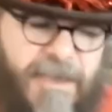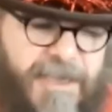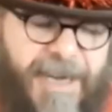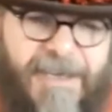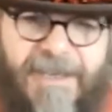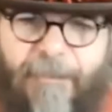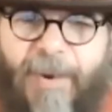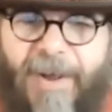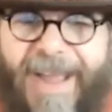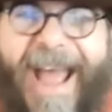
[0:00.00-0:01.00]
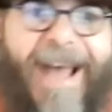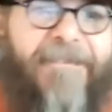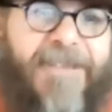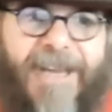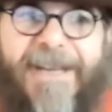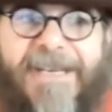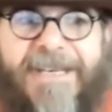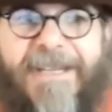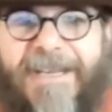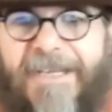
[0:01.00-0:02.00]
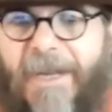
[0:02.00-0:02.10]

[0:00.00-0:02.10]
your standard stuff. But I have tasted this